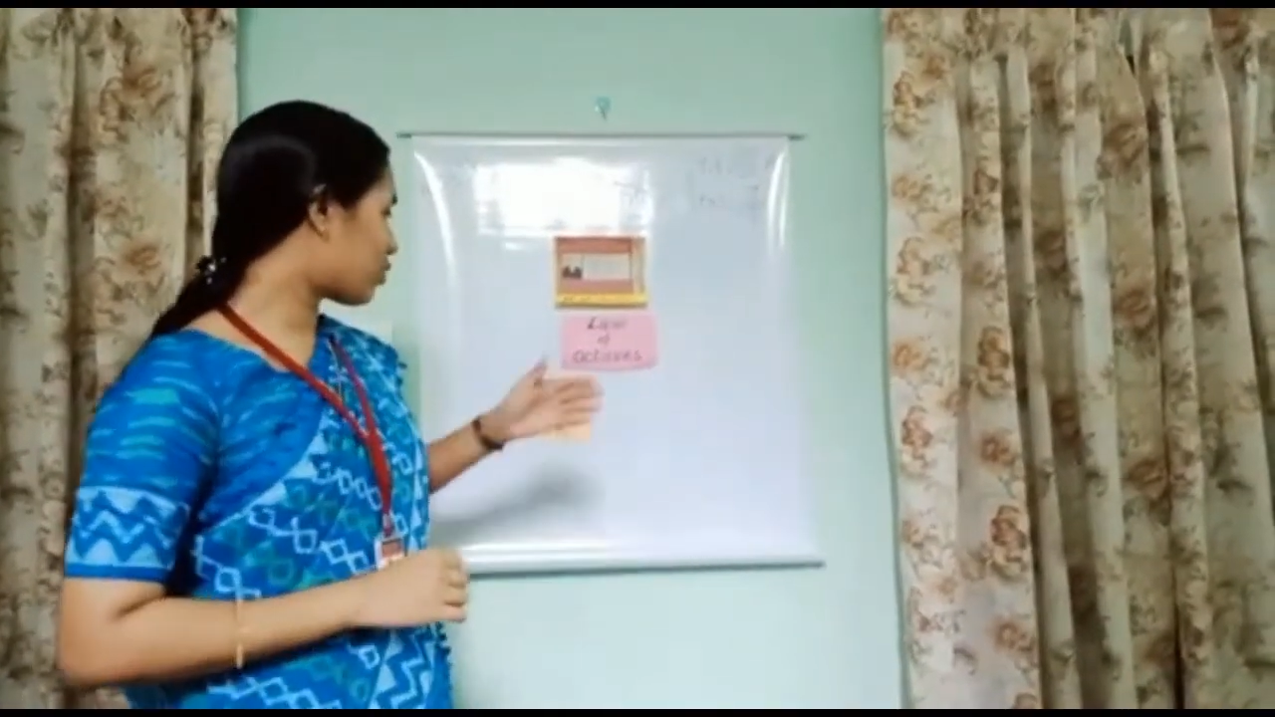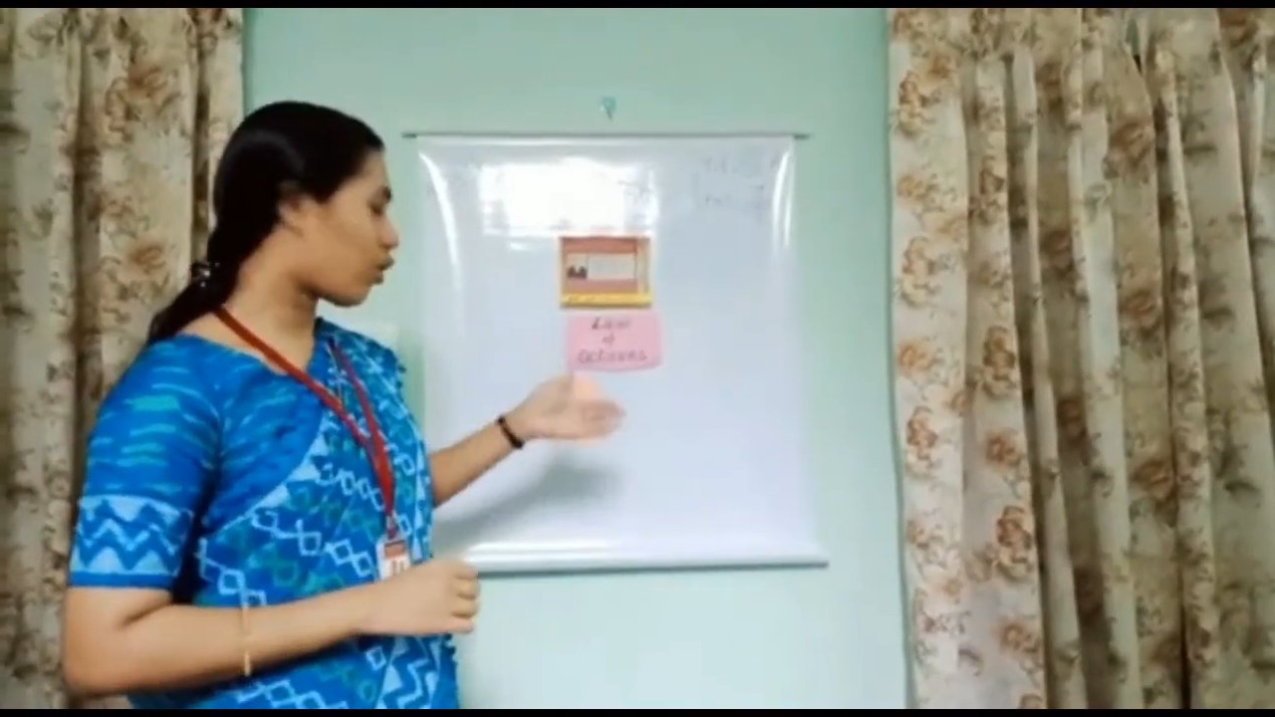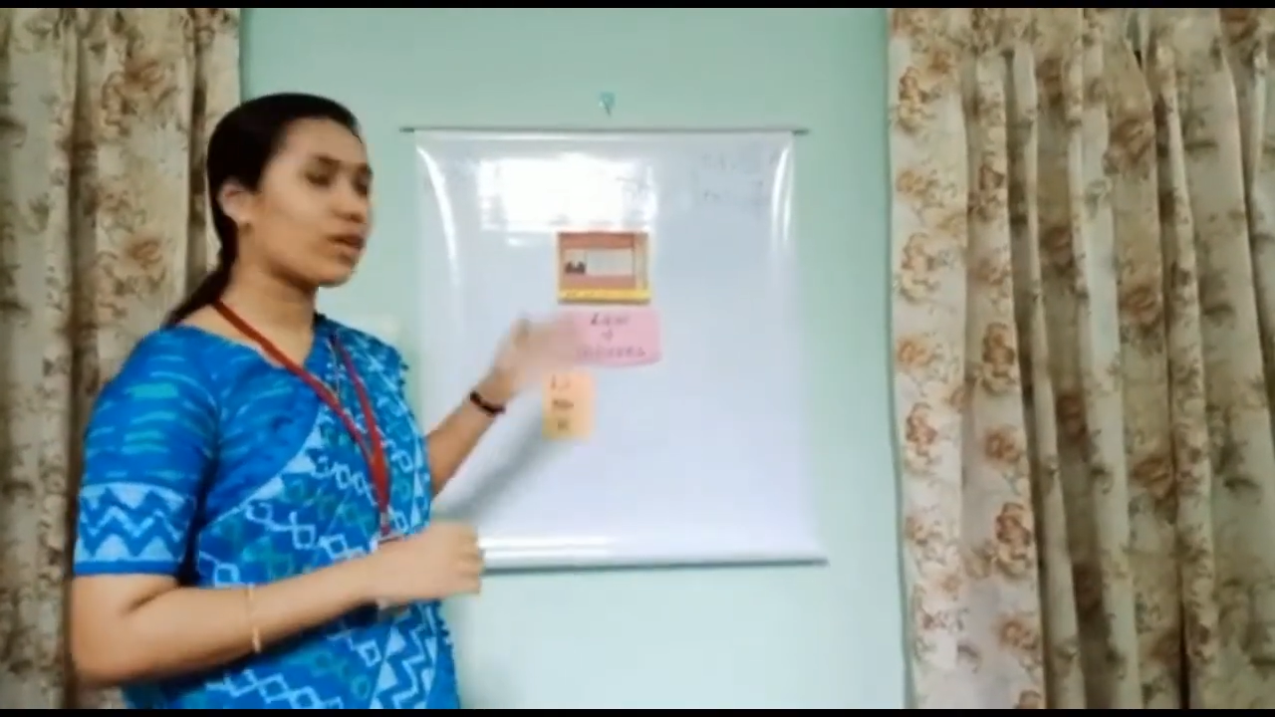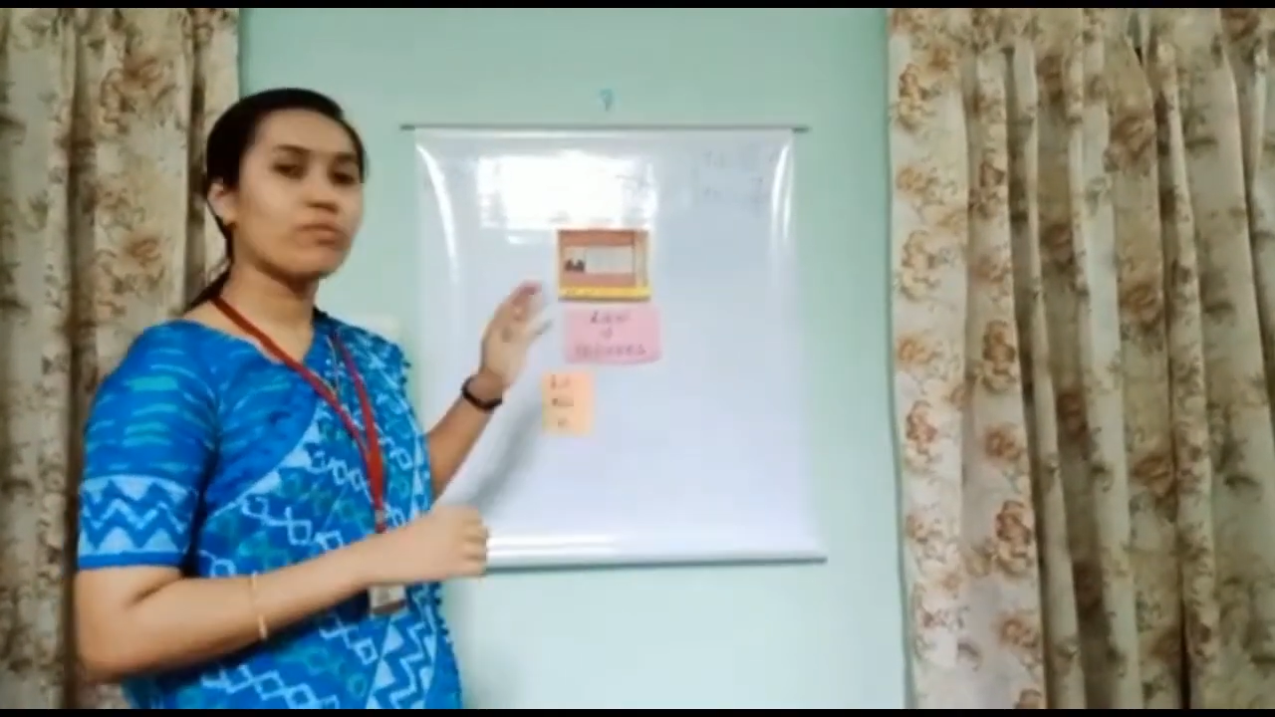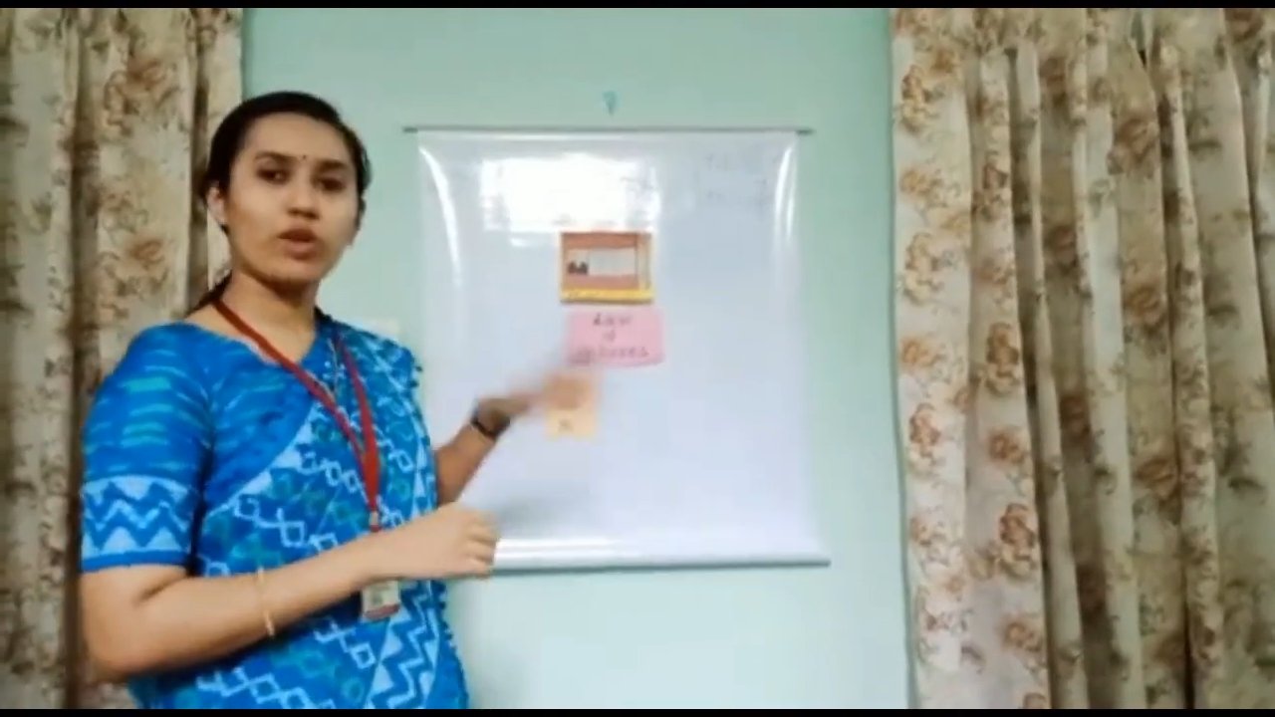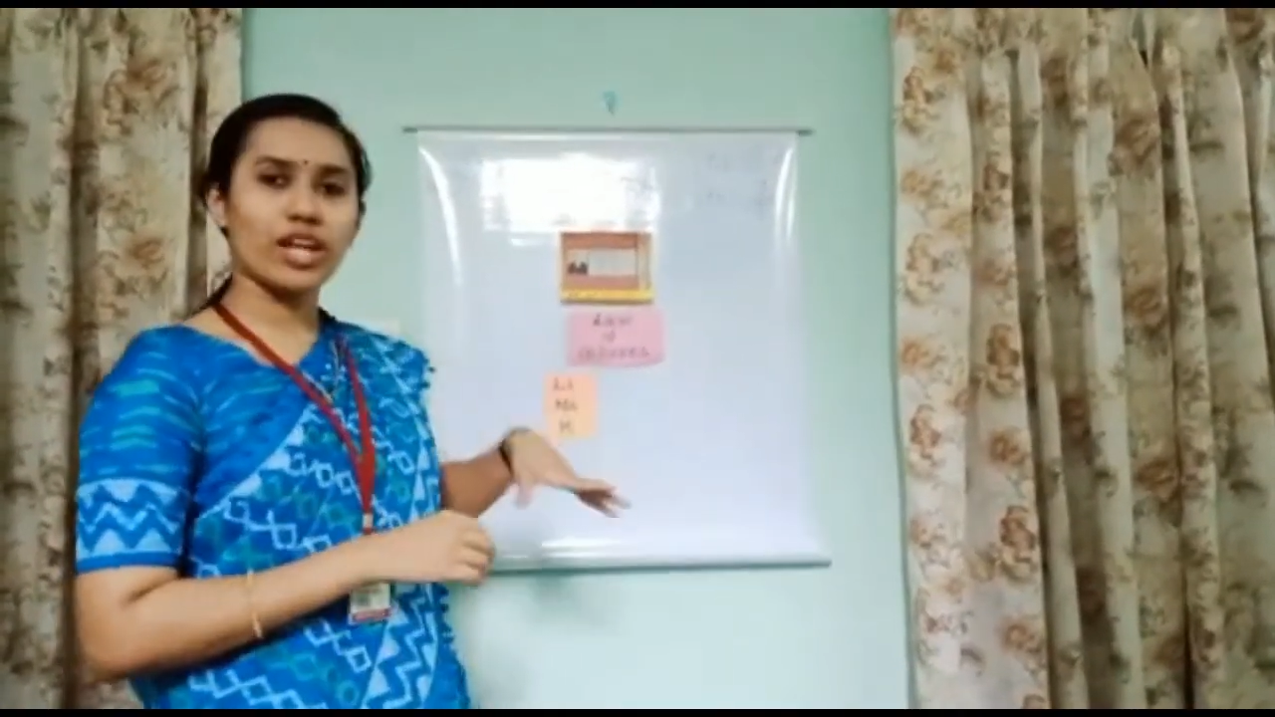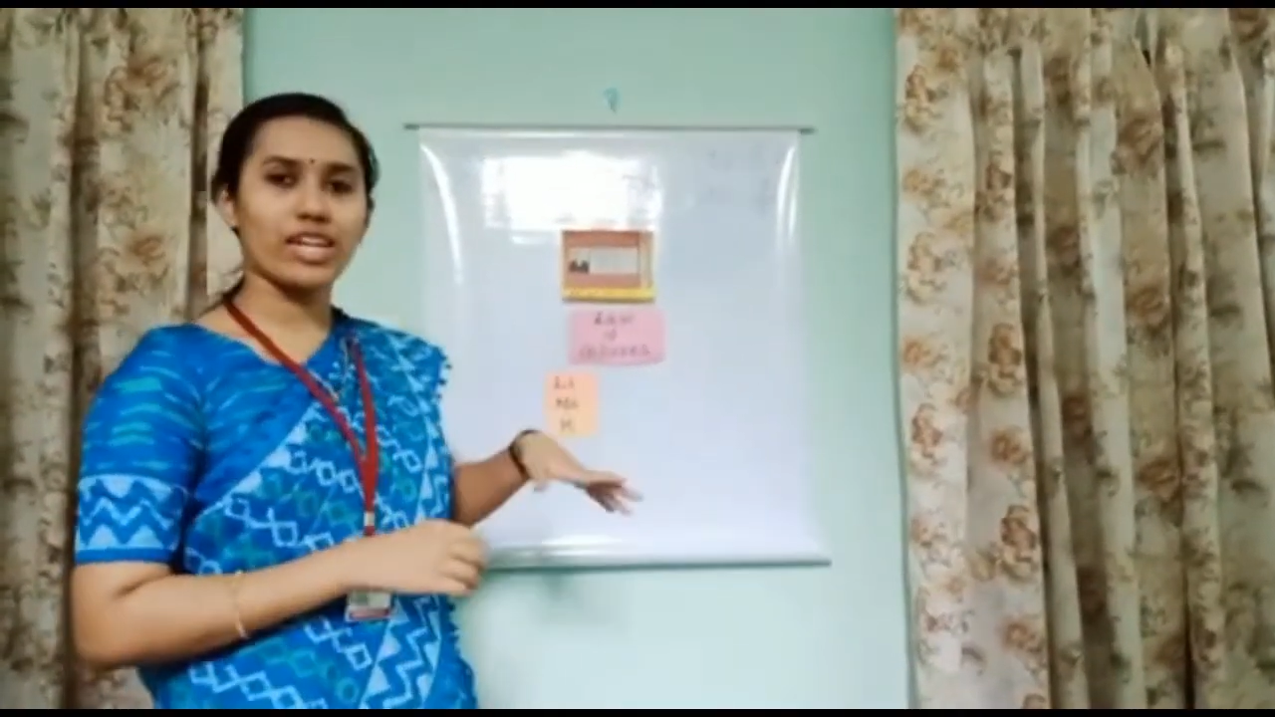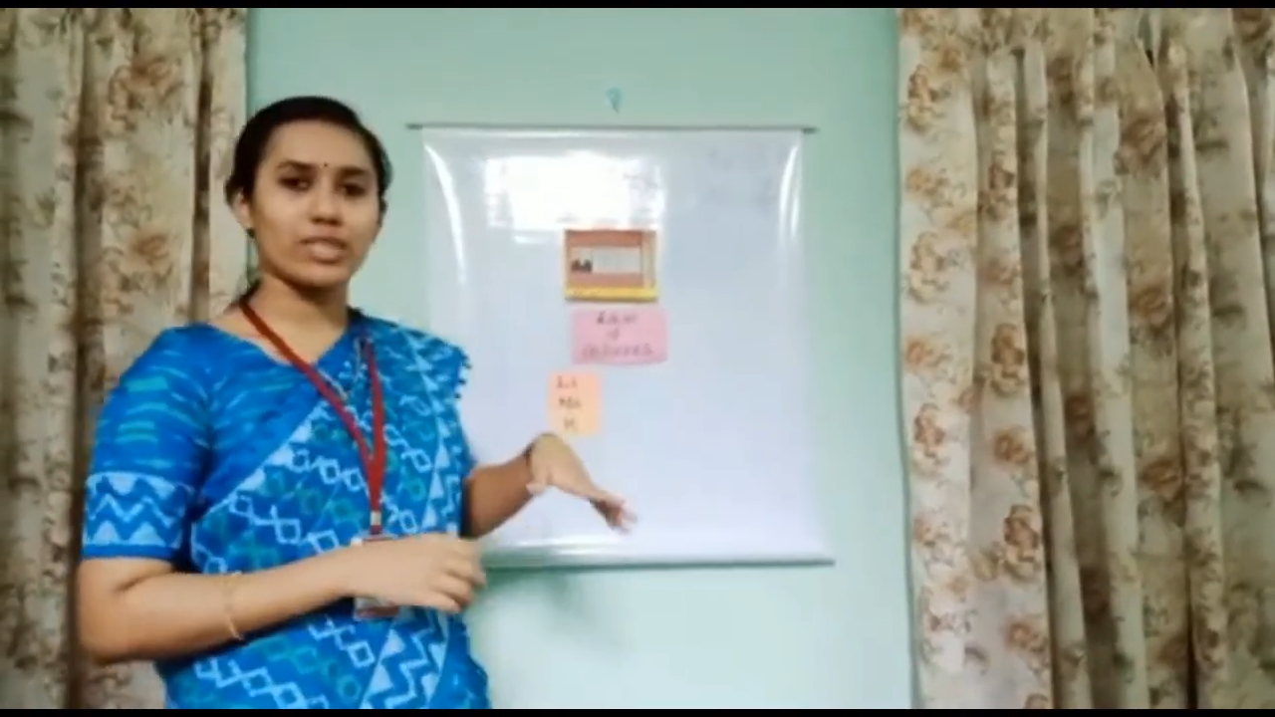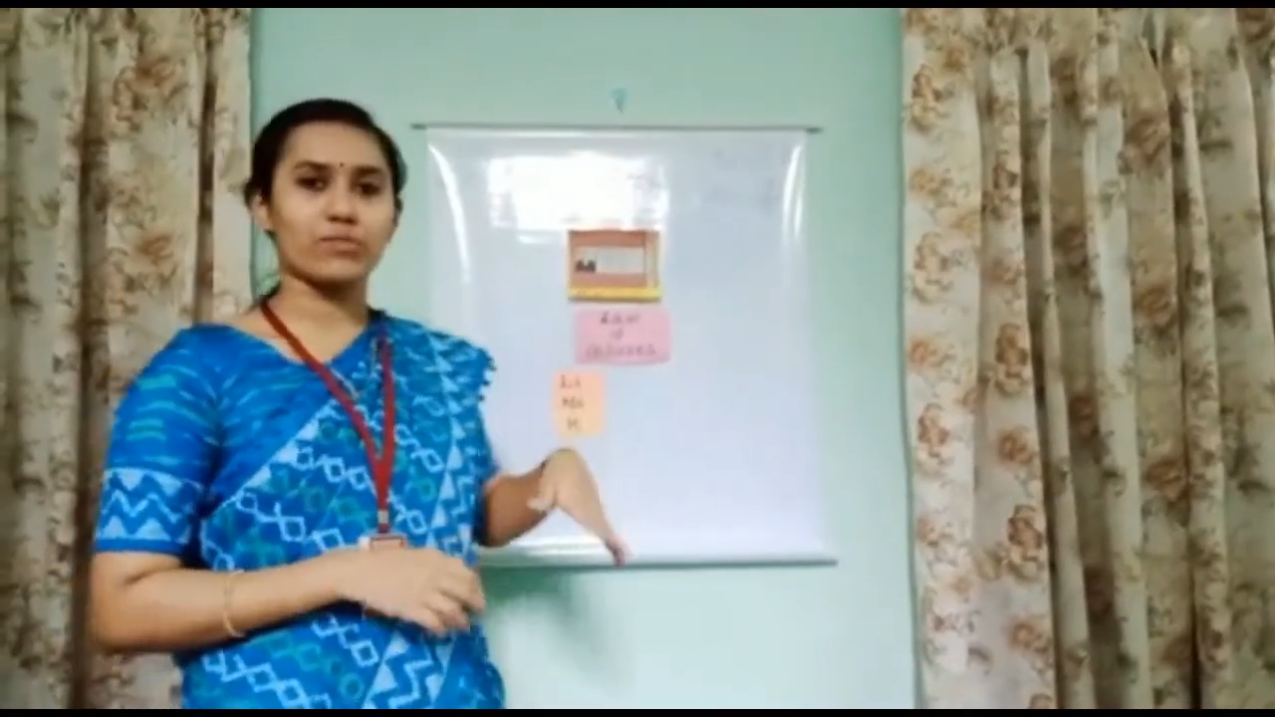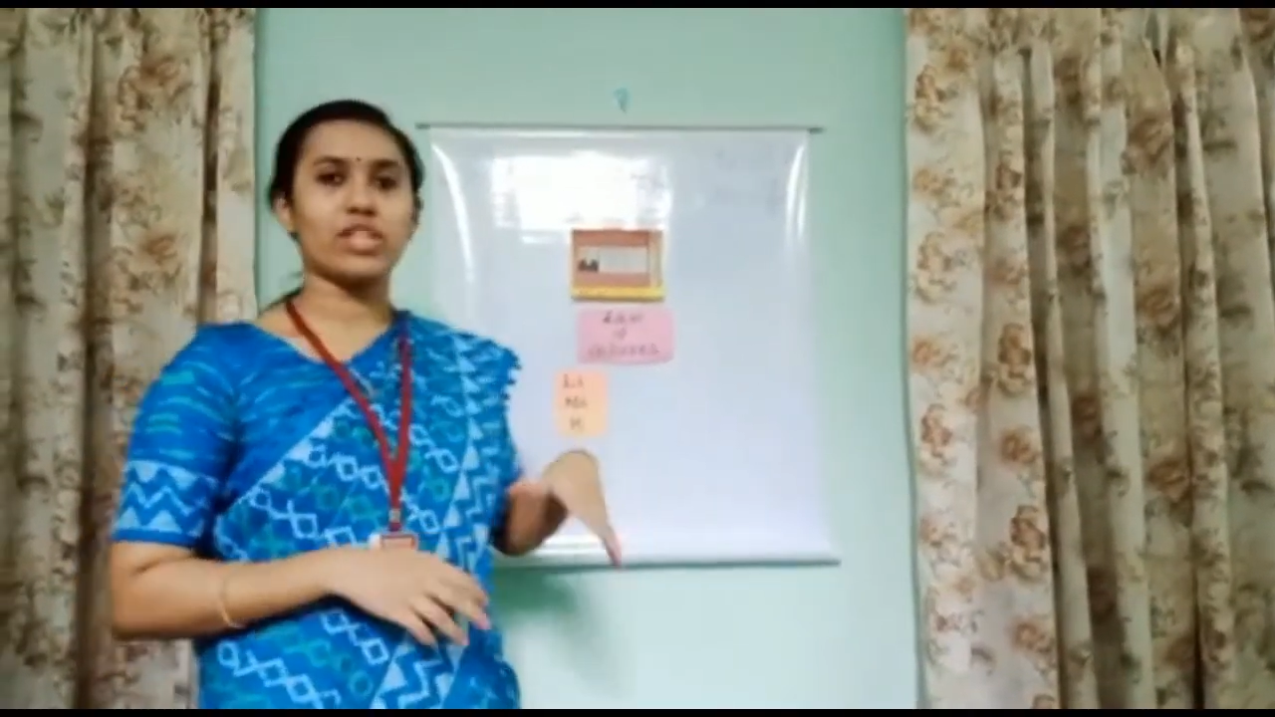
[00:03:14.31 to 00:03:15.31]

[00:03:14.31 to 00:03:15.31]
sodium, potassium.